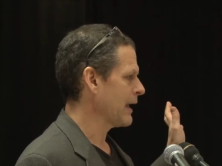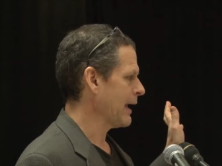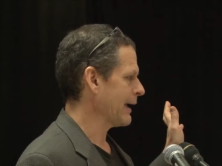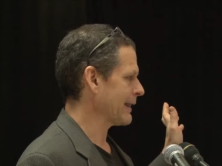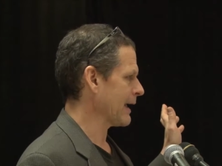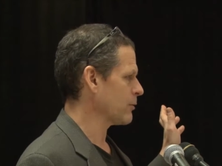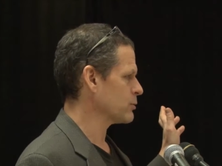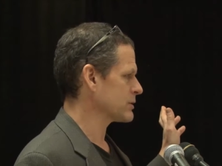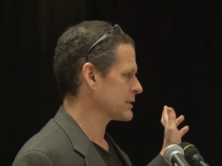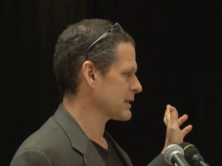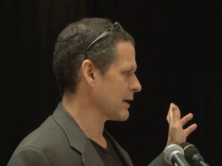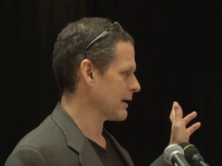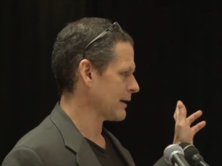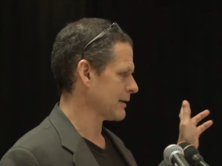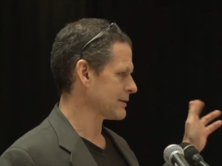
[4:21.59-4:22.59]
and I was
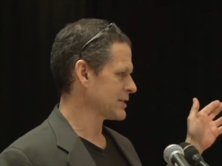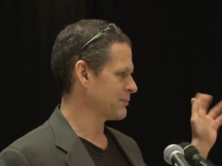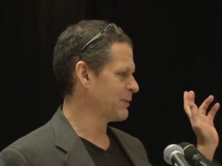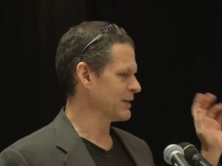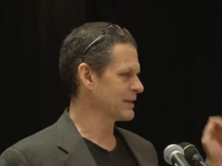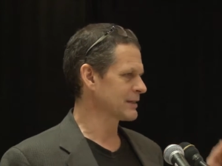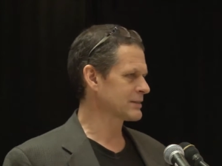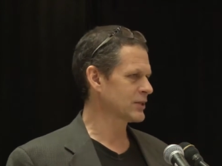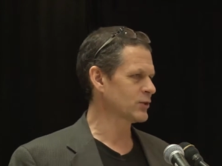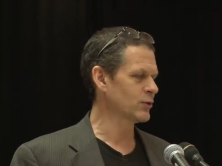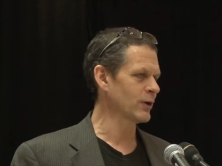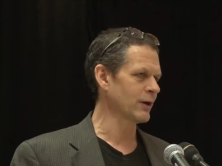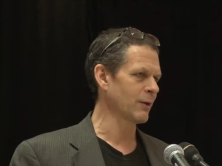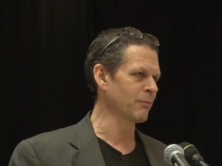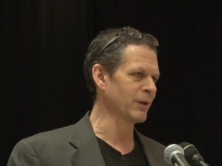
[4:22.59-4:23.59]
uh, speaking to
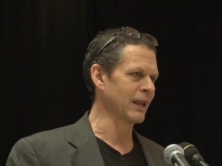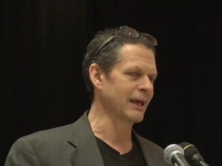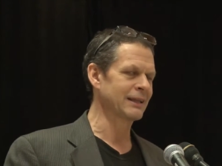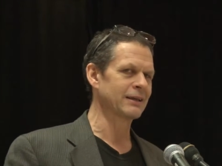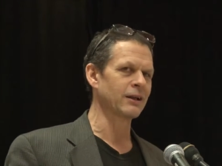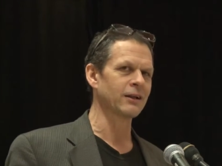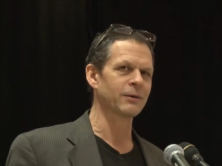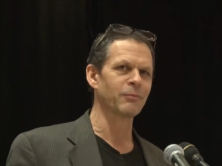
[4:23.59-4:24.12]
a millennial